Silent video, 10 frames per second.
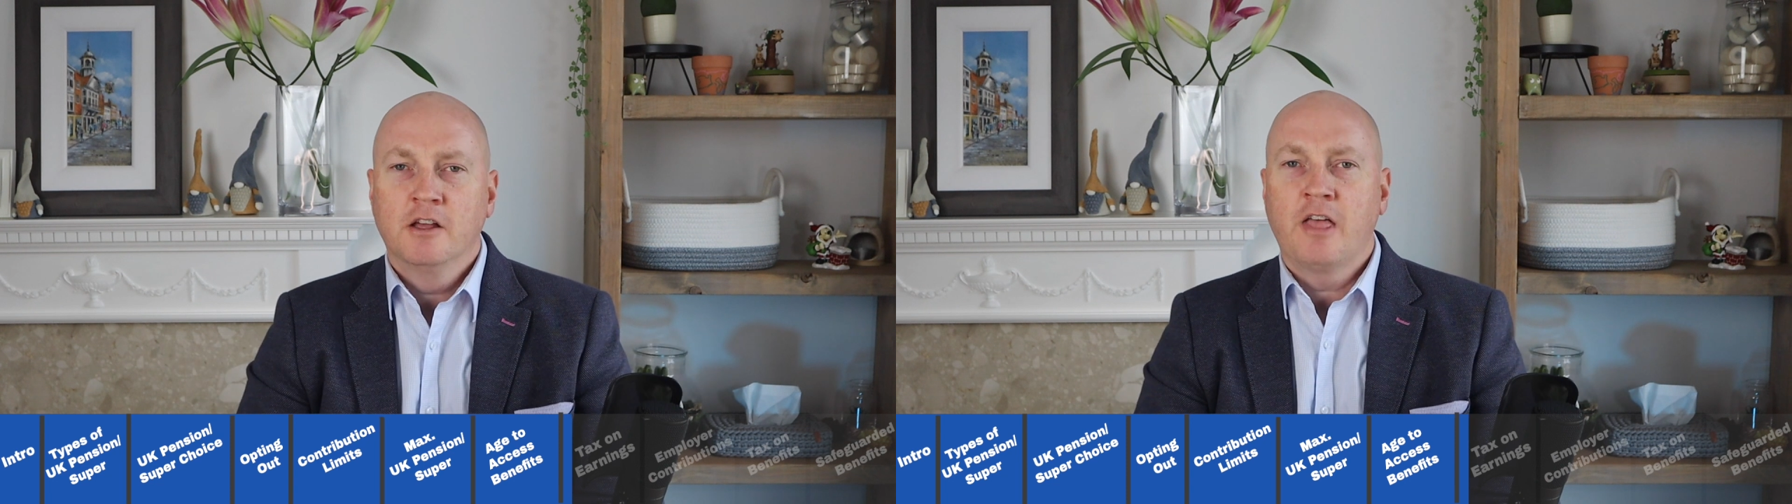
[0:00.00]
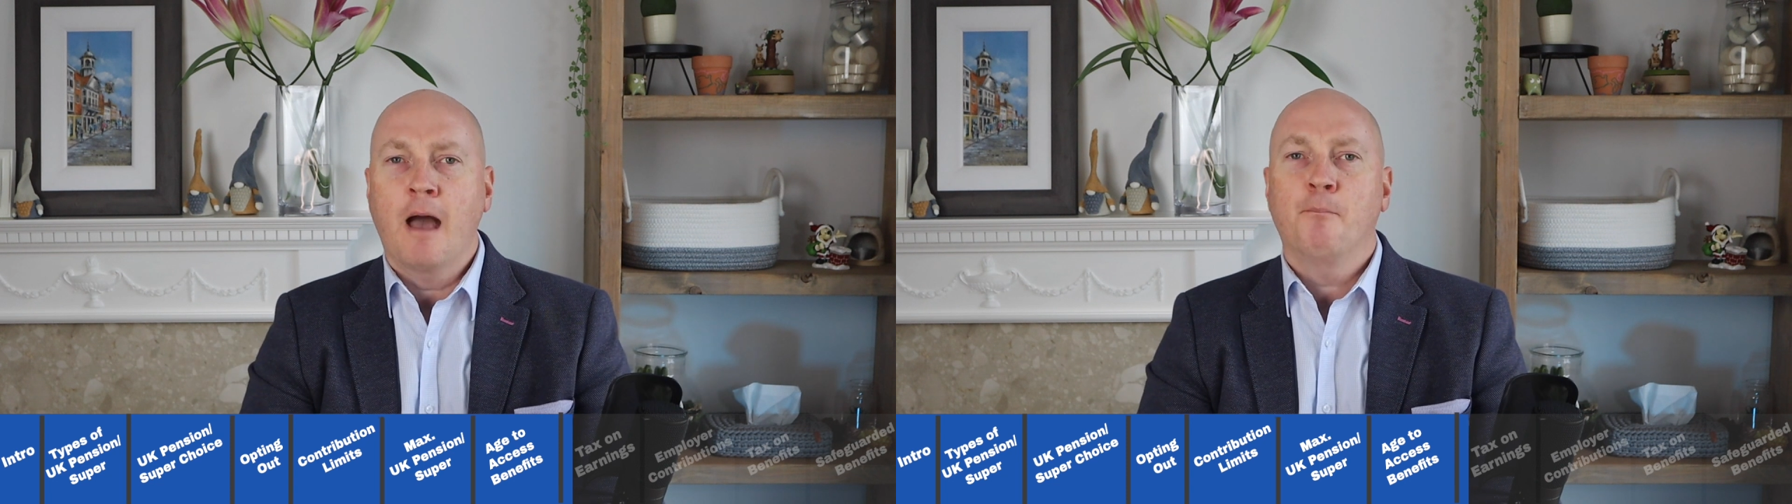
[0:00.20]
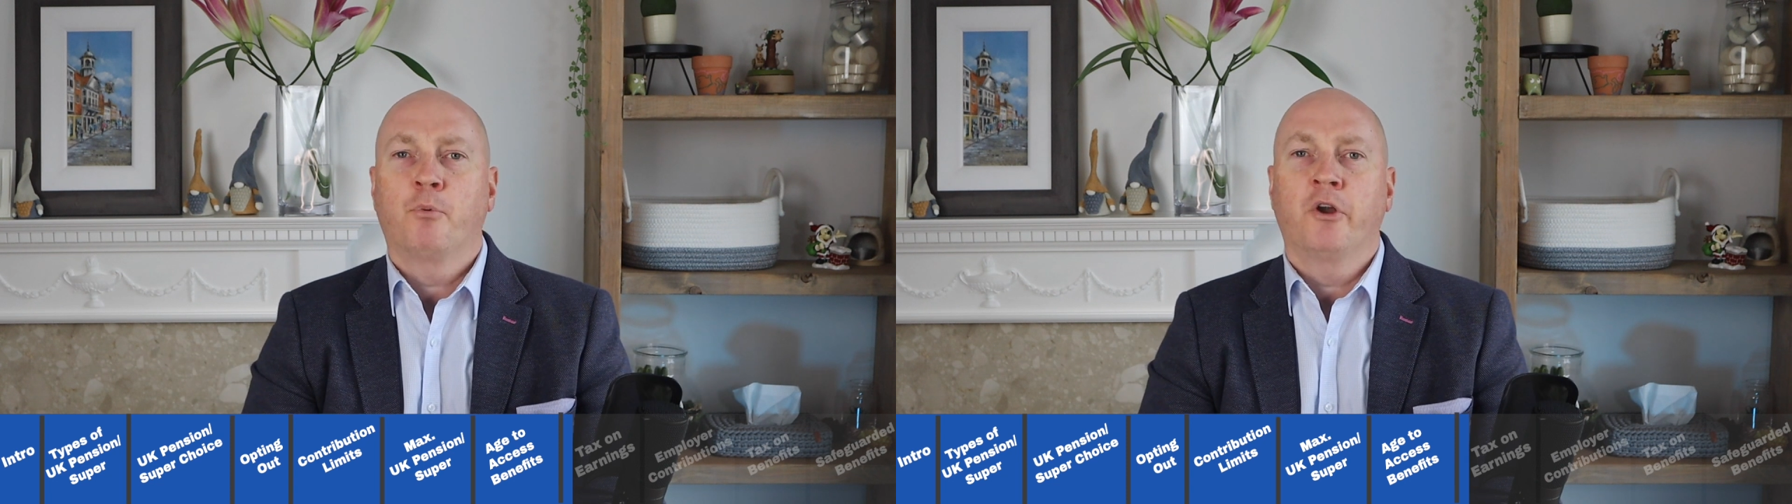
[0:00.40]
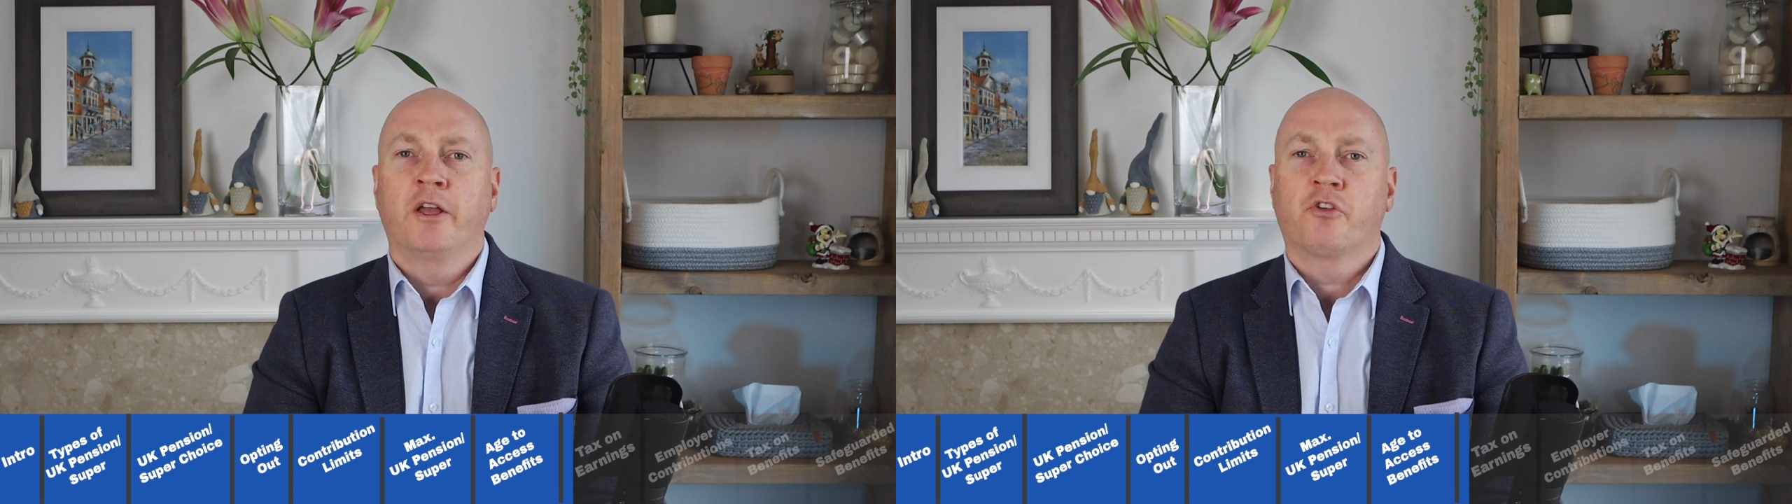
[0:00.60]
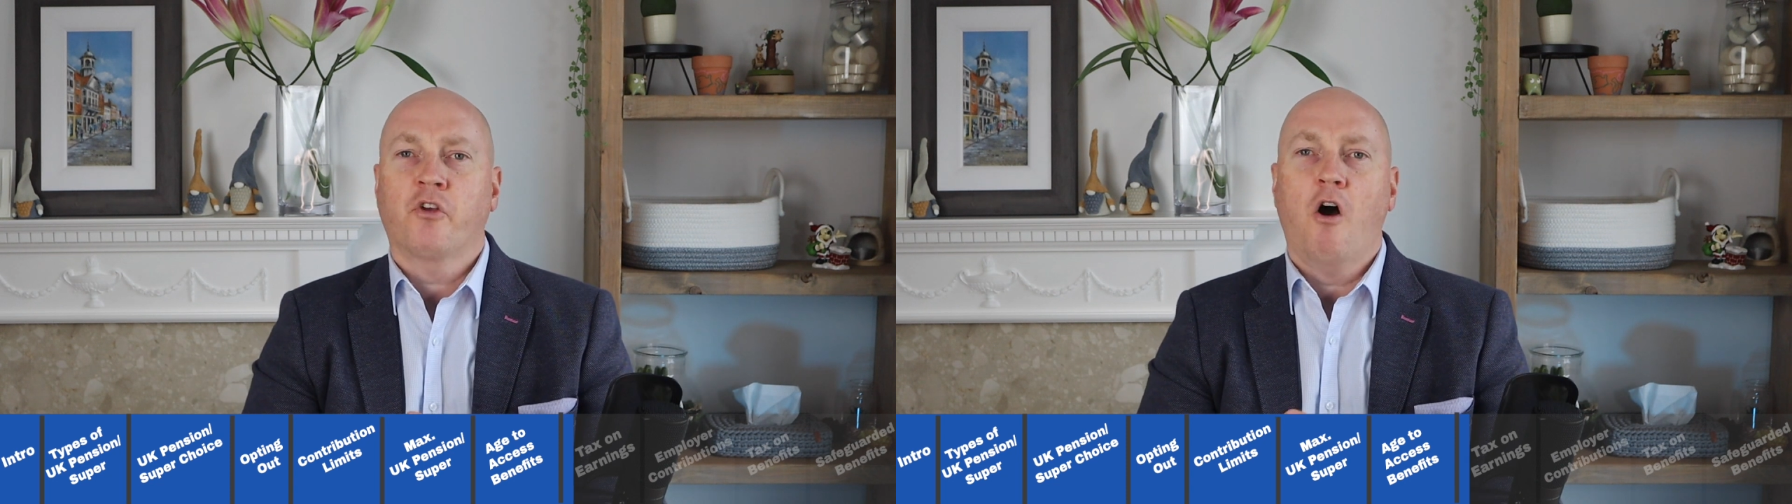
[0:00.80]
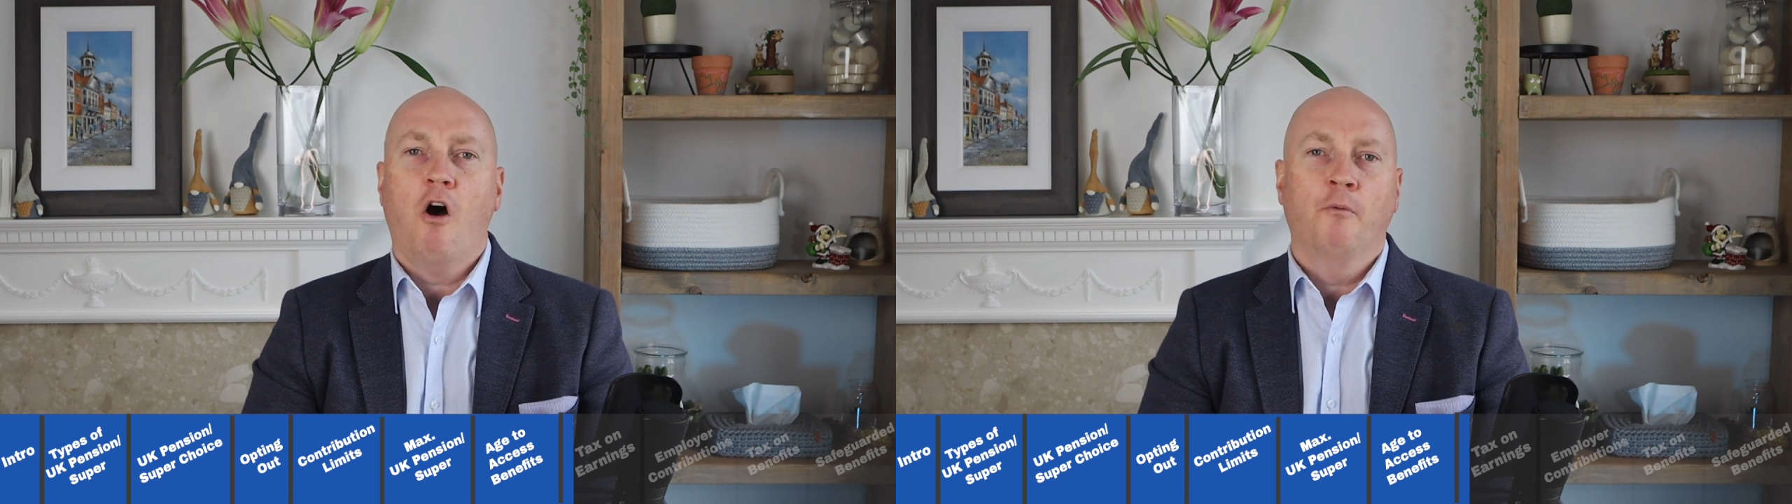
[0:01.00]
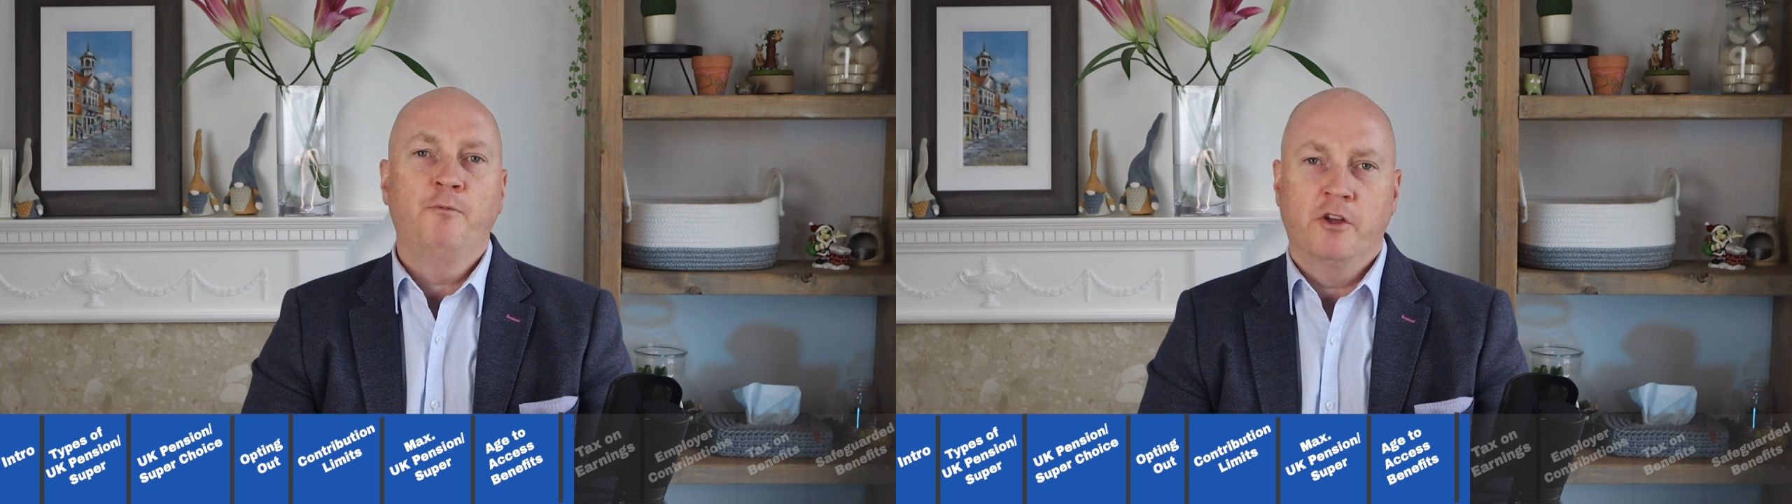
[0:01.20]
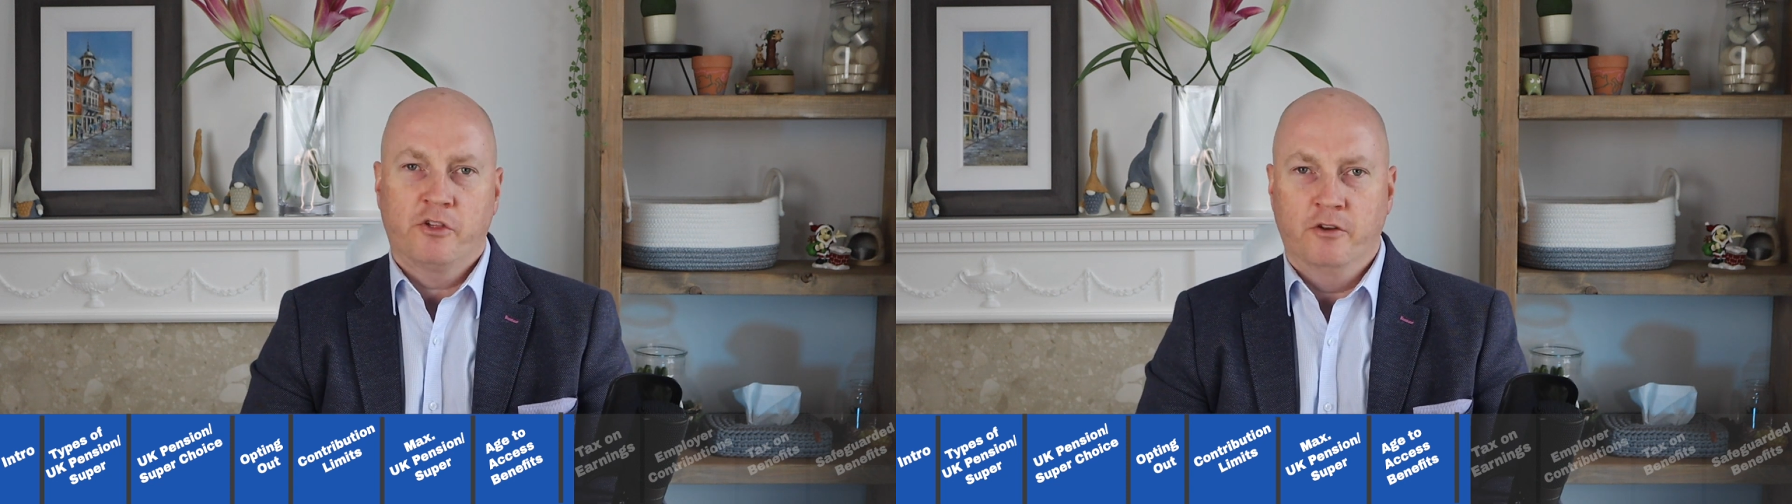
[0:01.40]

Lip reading: That brings obvious